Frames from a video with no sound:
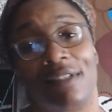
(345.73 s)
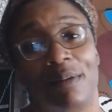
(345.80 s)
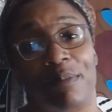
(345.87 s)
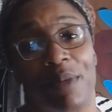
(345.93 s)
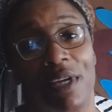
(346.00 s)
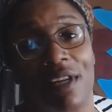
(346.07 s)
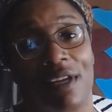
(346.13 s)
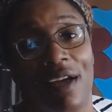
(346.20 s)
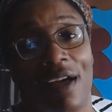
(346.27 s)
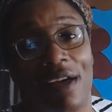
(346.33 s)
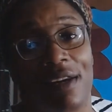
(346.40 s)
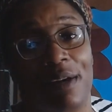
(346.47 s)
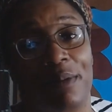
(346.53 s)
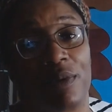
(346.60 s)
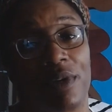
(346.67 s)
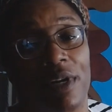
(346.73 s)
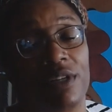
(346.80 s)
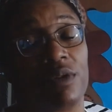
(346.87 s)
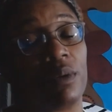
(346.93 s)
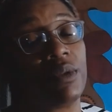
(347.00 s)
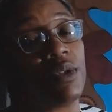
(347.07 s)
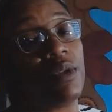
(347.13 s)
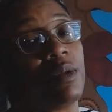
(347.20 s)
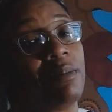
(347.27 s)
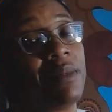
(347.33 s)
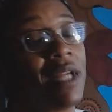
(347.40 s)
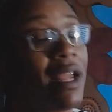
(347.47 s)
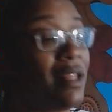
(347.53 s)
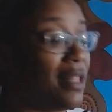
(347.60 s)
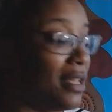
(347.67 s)
I'm getting caught up when I don't do them
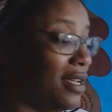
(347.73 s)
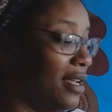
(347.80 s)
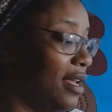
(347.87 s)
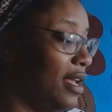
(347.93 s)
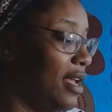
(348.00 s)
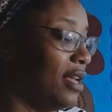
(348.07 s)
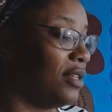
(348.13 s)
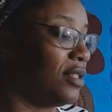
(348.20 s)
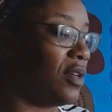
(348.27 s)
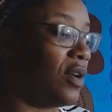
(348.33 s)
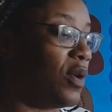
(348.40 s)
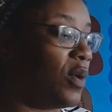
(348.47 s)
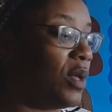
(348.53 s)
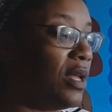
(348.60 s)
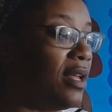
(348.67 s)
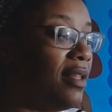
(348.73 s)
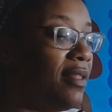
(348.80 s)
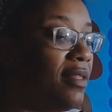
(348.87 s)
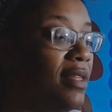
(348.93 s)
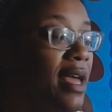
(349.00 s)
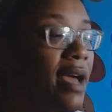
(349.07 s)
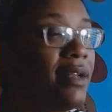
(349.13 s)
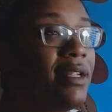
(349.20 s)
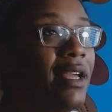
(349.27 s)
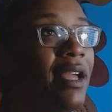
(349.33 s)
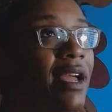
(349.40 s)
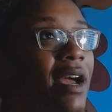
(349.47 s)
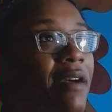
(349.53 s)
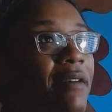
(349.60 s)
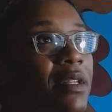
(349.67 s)
daily. So that day I